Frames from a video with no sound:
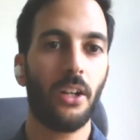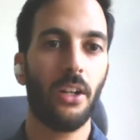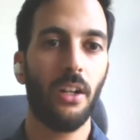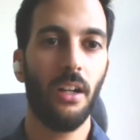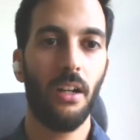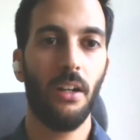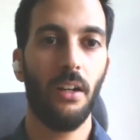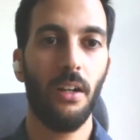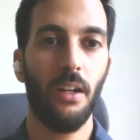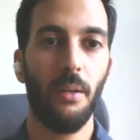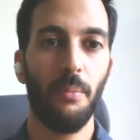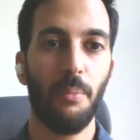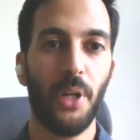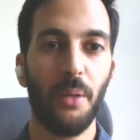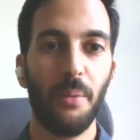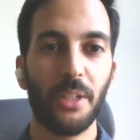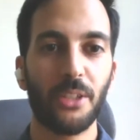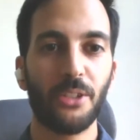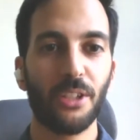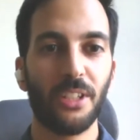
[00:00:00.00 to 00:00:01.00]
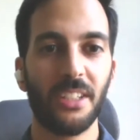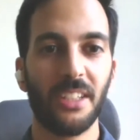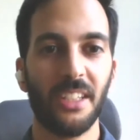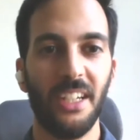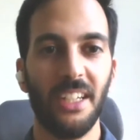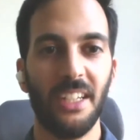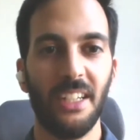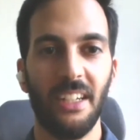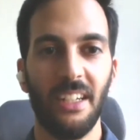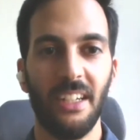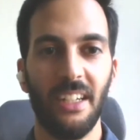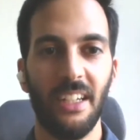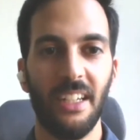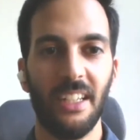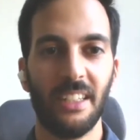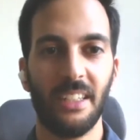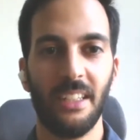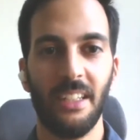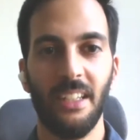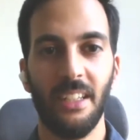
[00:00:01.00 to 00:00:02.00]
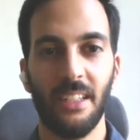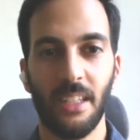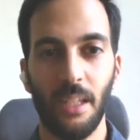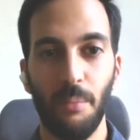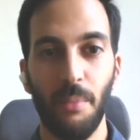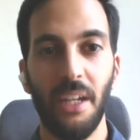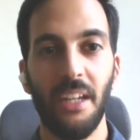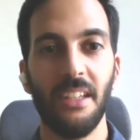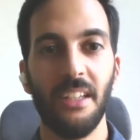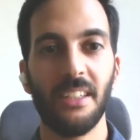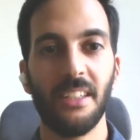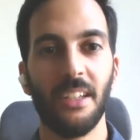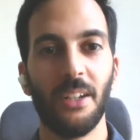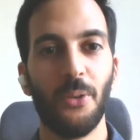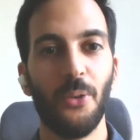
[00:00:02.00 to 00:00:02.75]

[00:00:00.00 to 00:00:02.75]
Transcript: parametric design is amazing.